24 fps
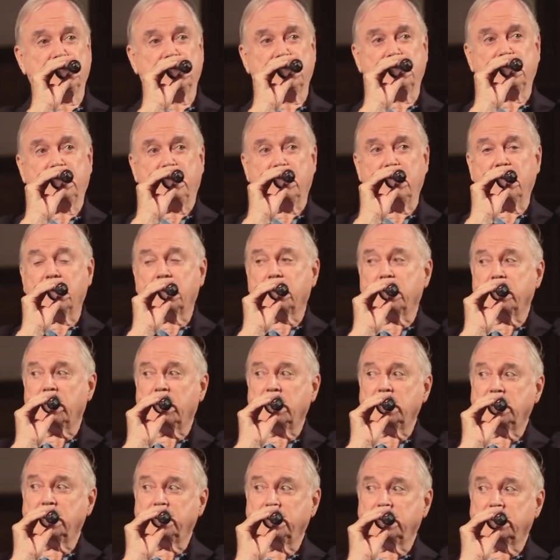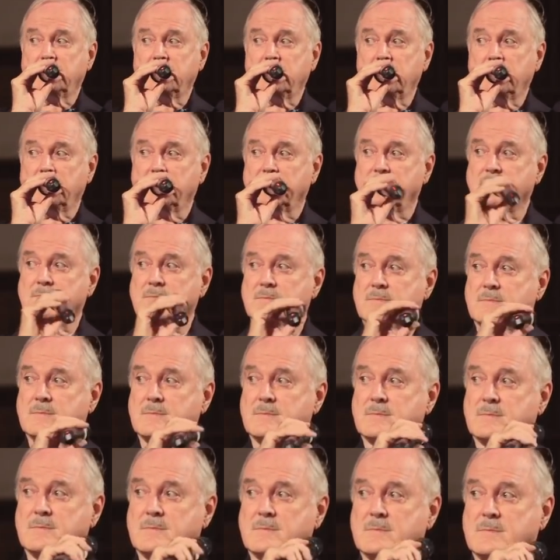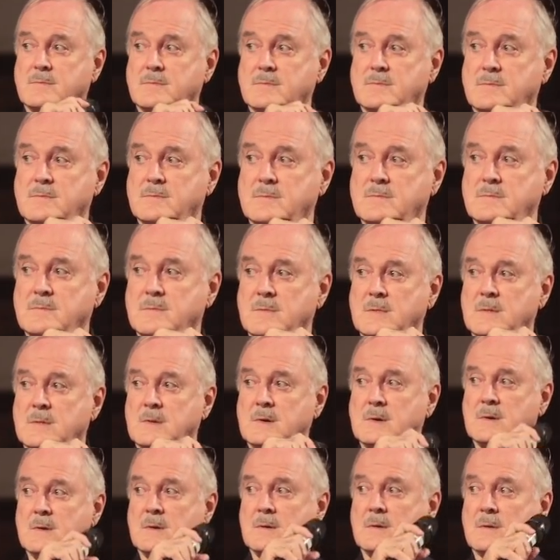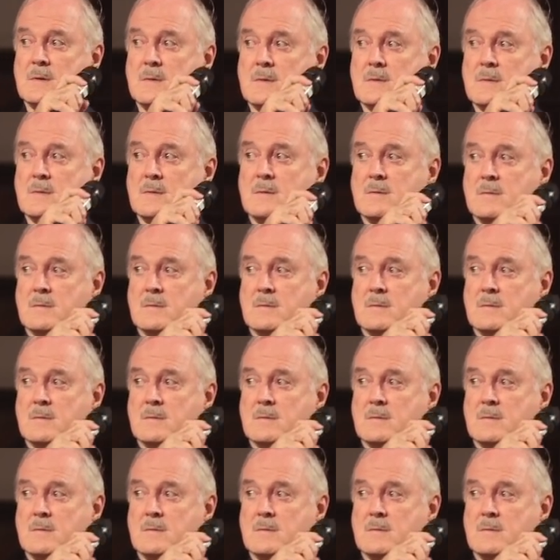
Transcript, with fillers: was a very creative time. Well, we can only hope.